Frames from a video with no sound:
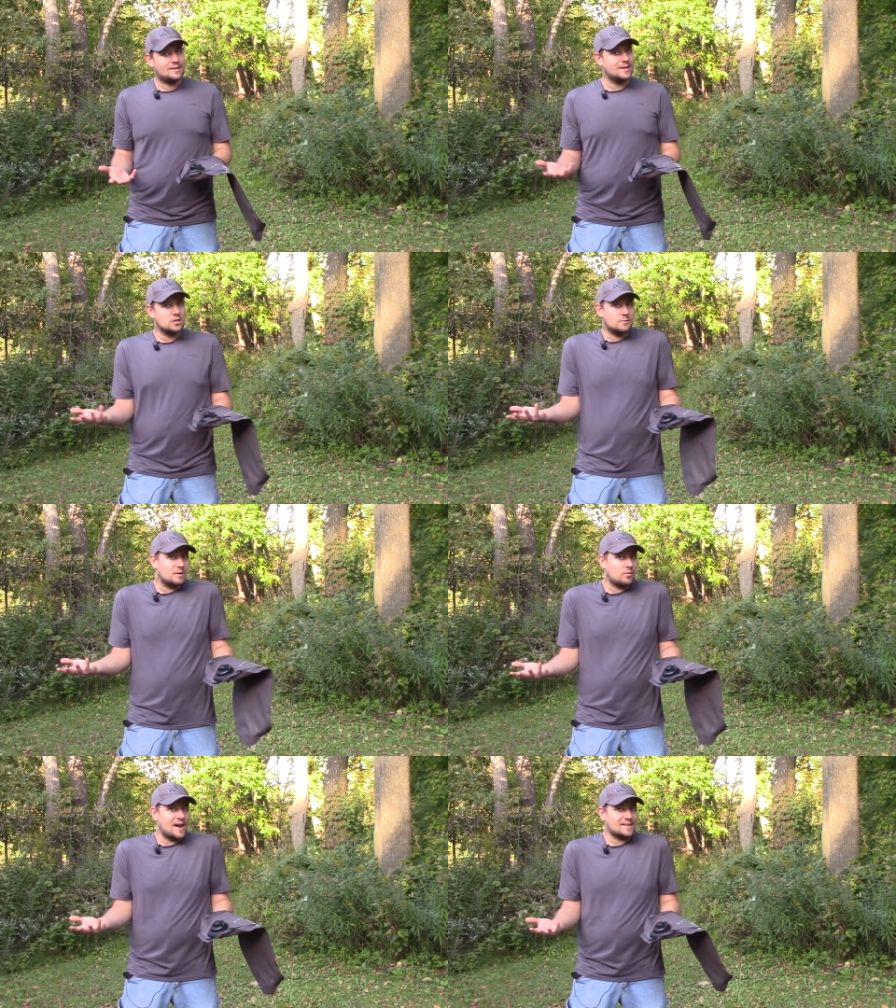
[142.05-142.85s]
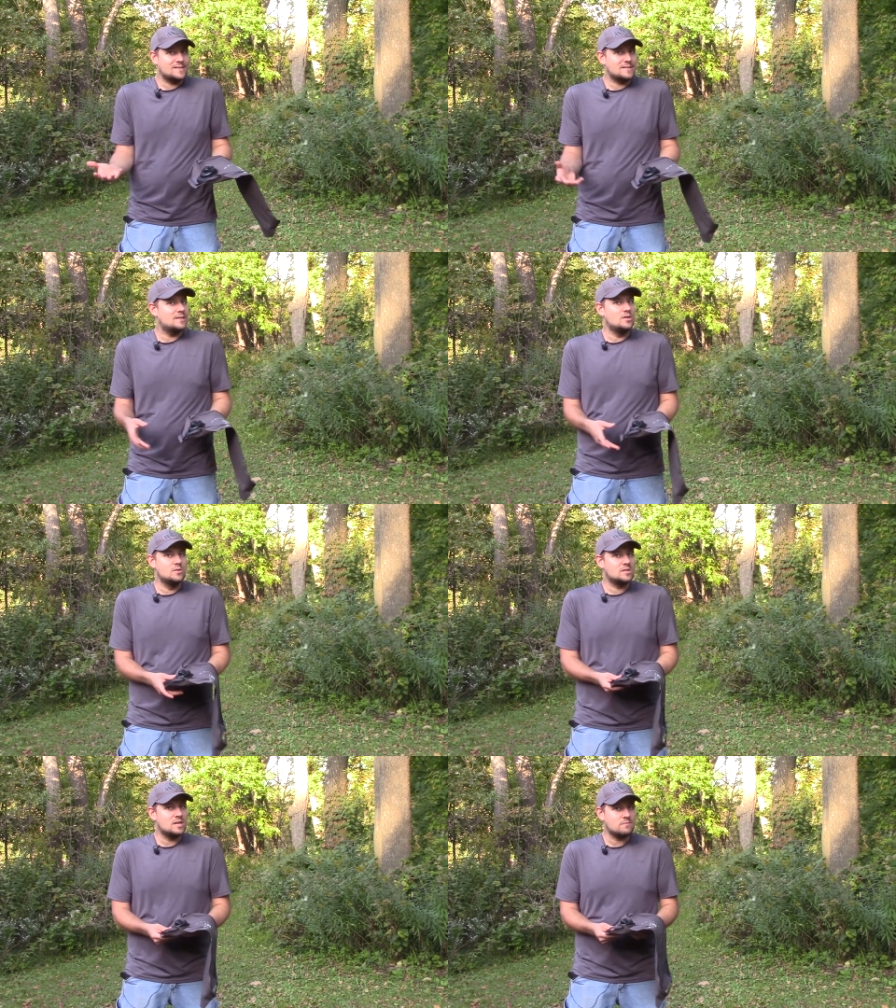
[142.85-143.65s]
Get a little bit of practice in
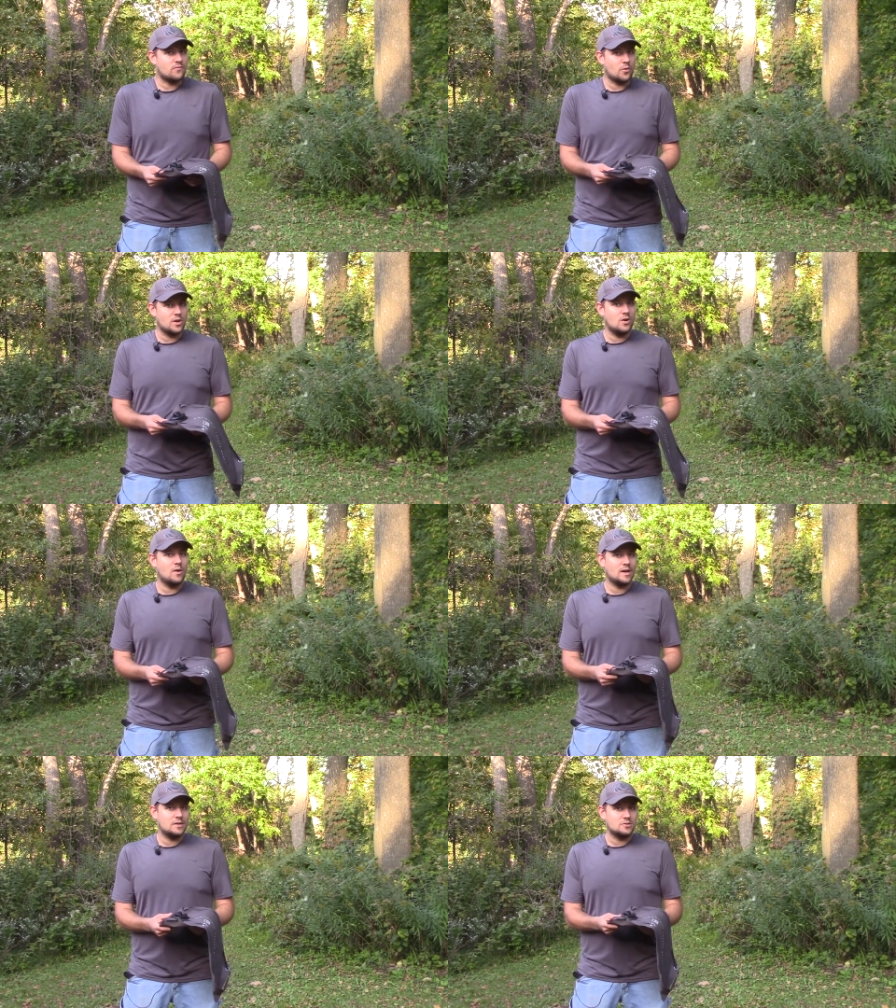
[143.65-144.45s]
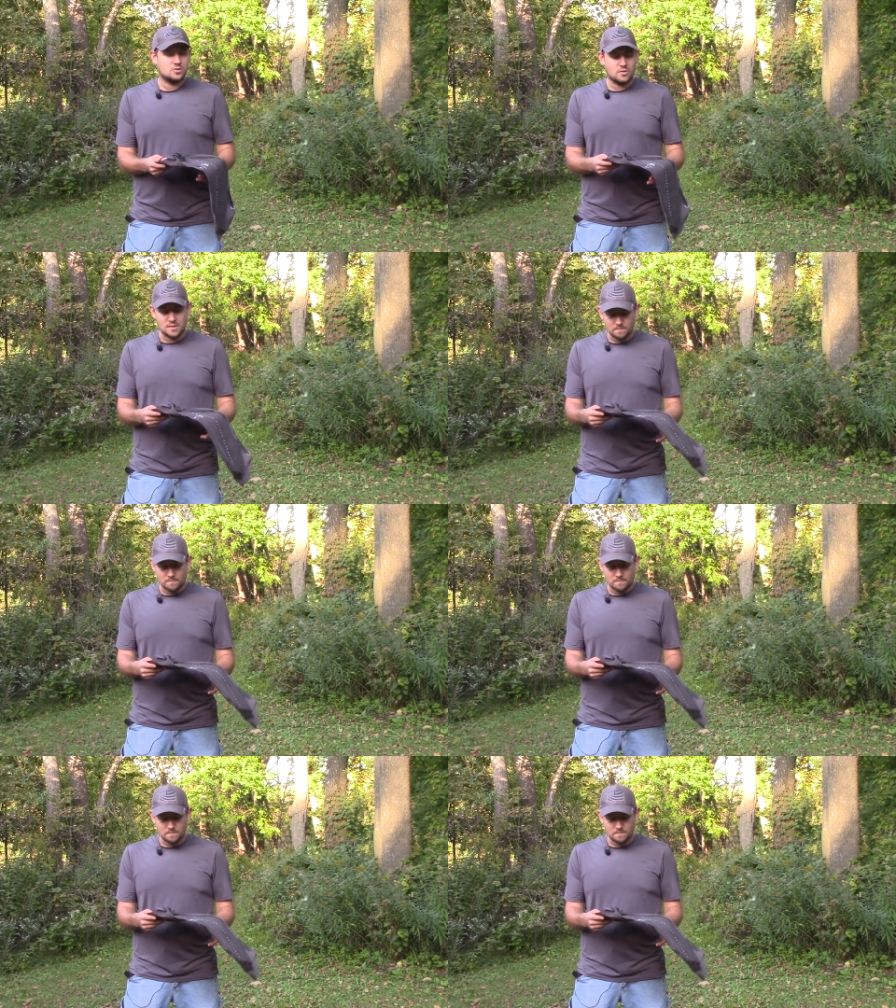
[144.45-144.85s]
using it before you go out on your trip.